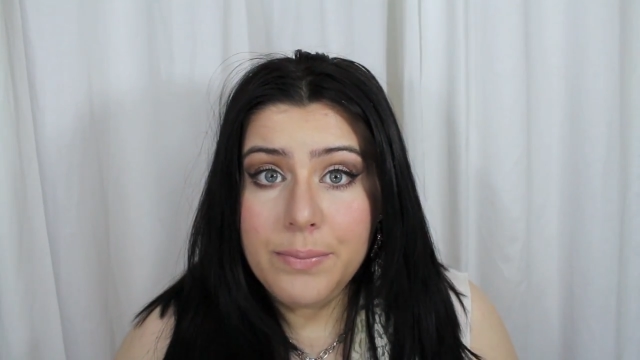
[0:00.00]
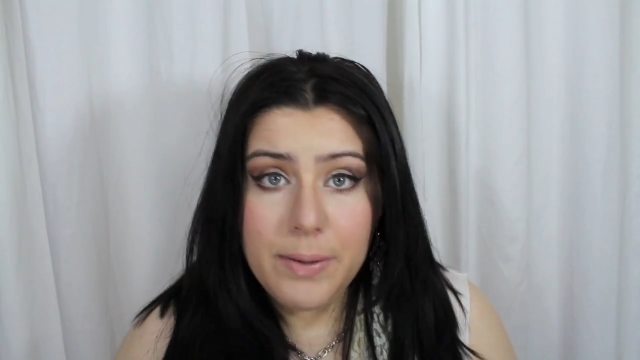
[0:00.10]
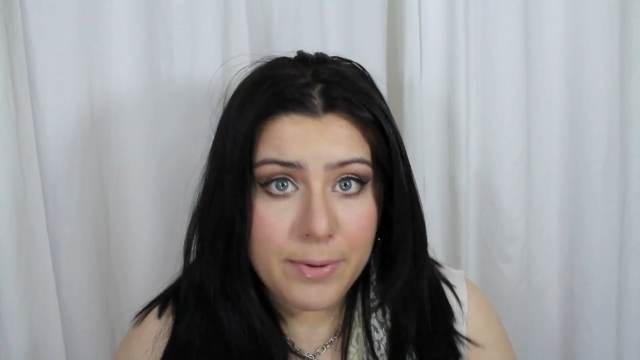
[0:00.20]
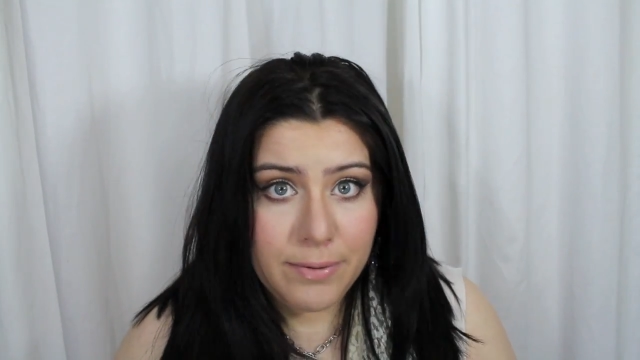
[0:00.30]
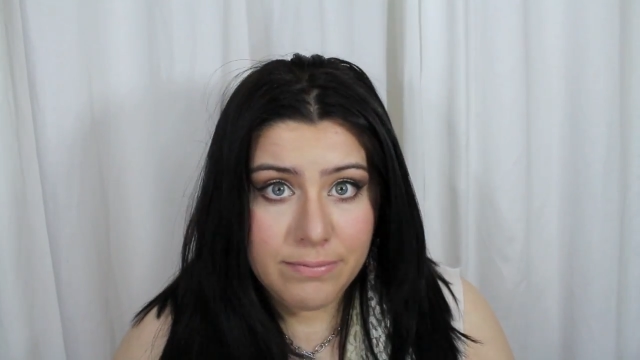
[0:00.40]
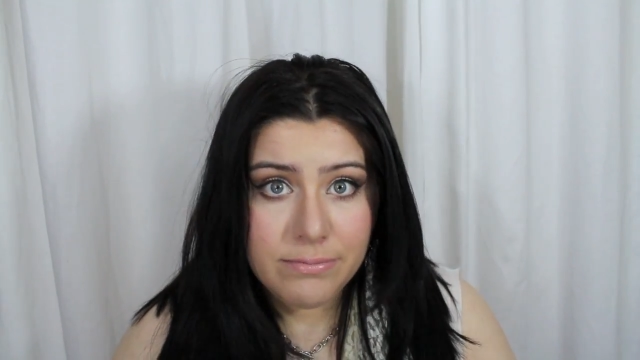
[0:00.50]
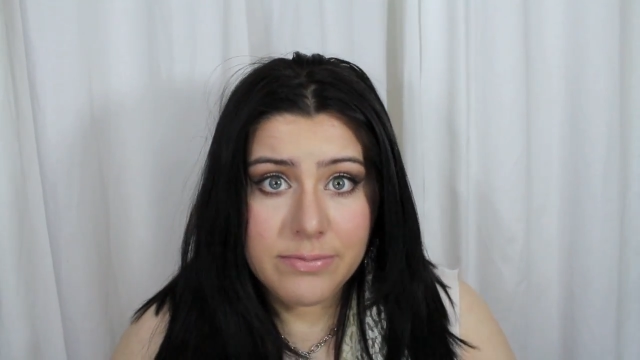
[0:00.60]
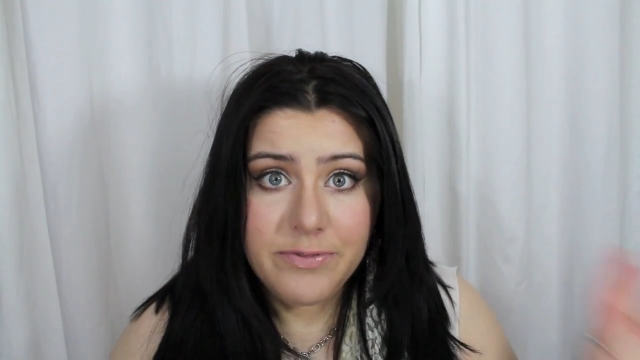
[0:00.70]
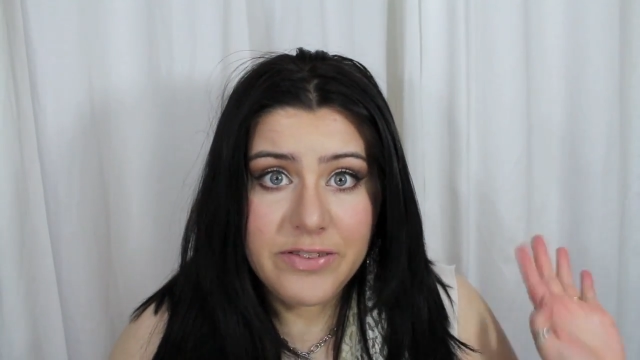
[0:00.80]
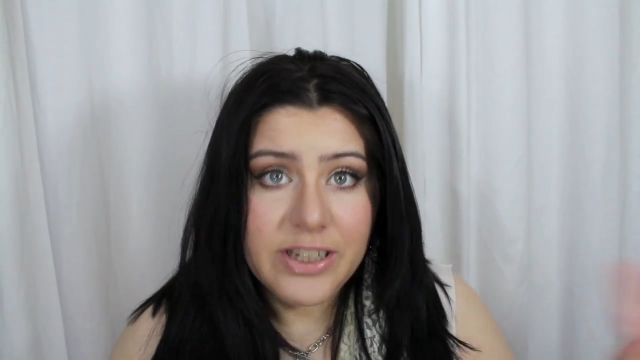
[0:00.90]
people,
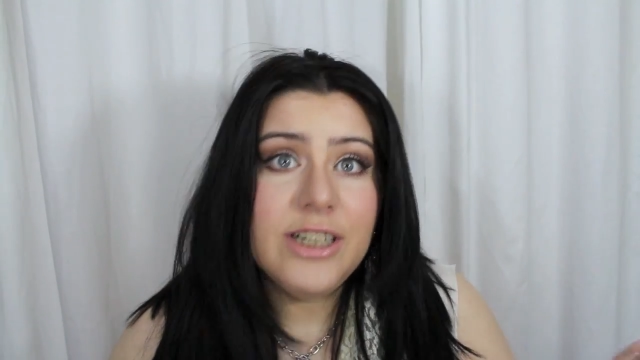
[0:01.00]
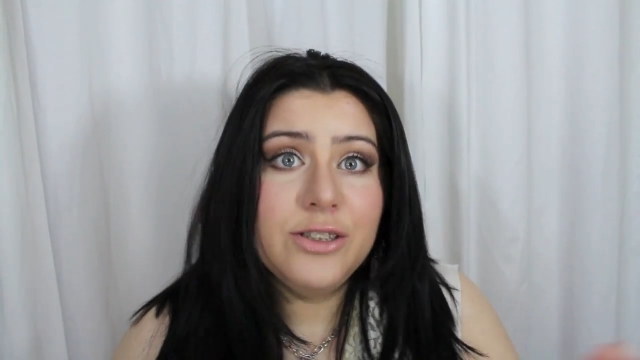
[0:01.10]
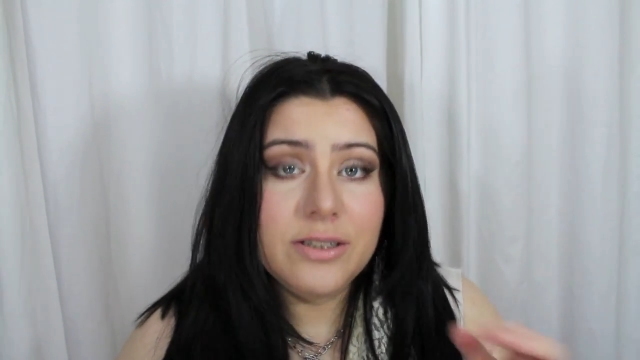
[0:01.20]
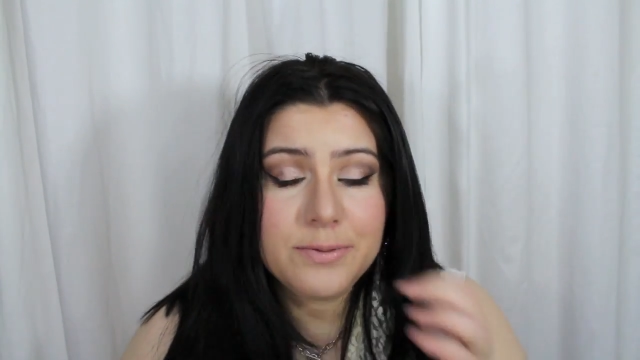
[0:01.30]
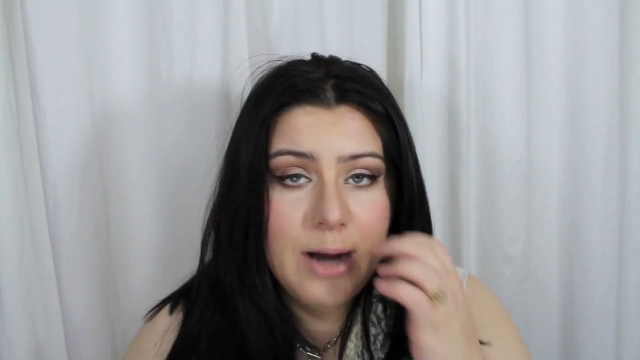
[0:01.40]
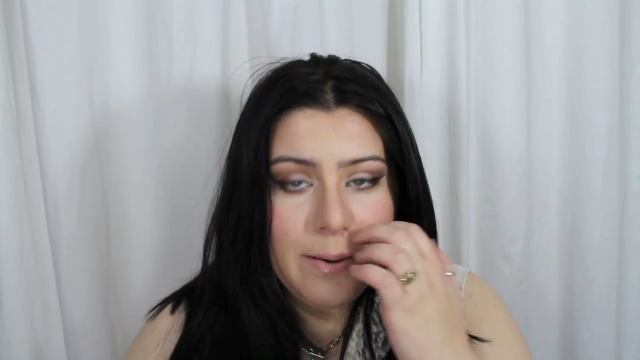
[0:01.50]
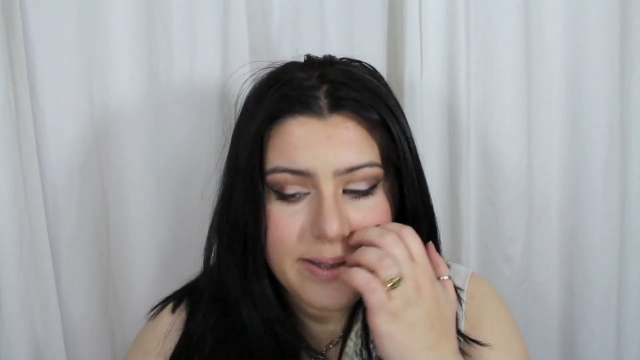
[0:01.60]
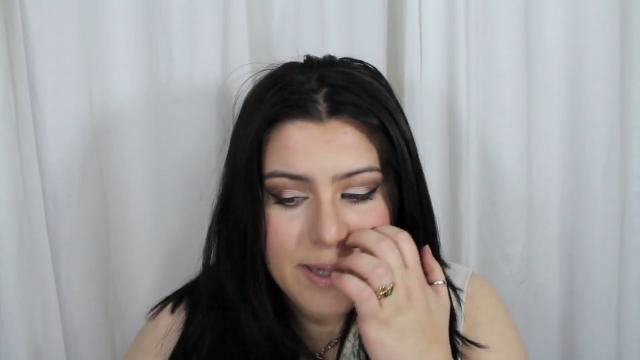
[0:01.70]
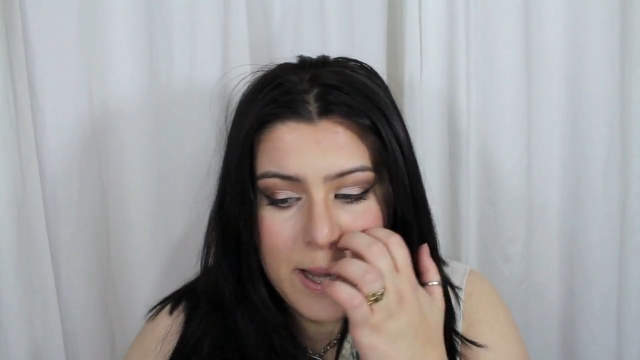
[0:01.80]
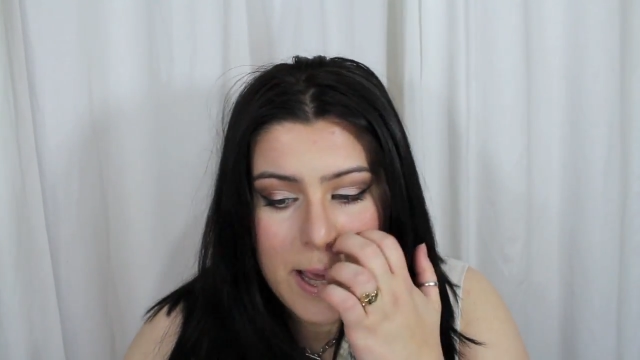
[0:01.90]
1,500
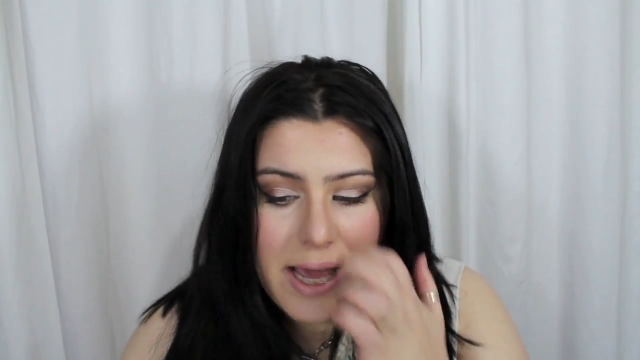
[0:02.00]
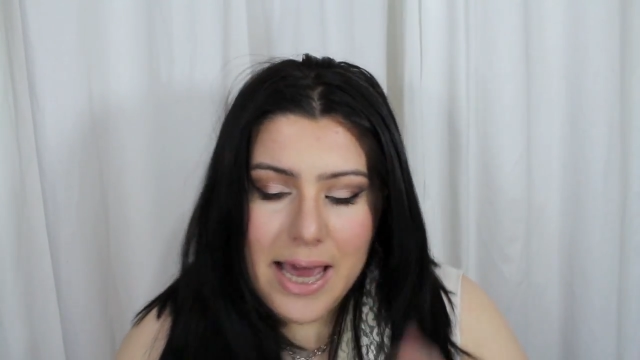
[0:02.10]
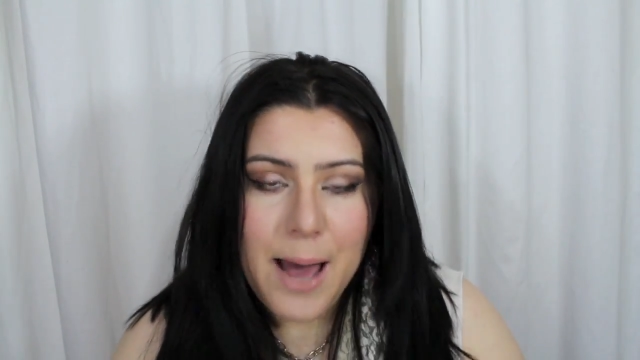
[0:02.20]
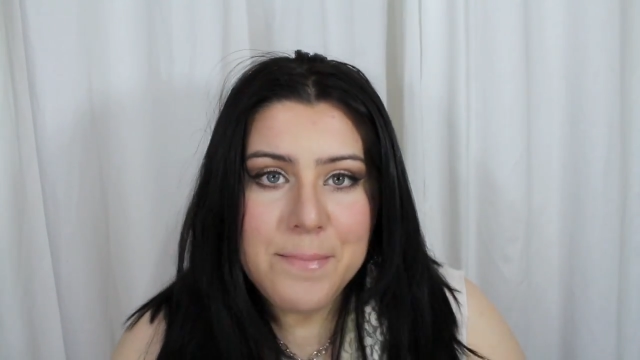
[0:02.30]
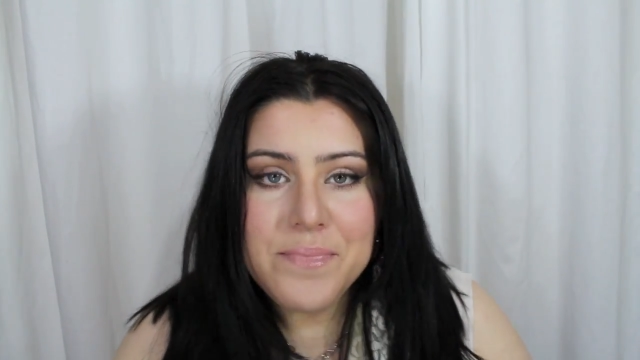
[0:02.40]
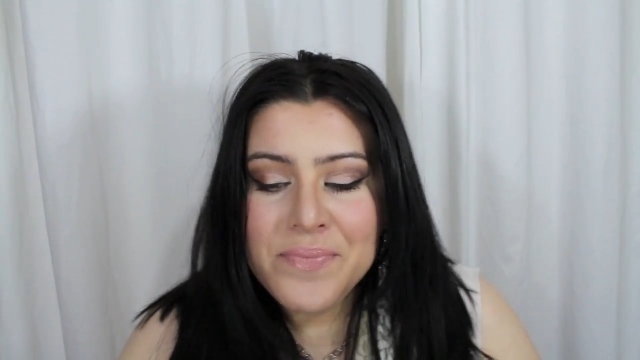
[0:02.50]
subscribers. Yeah.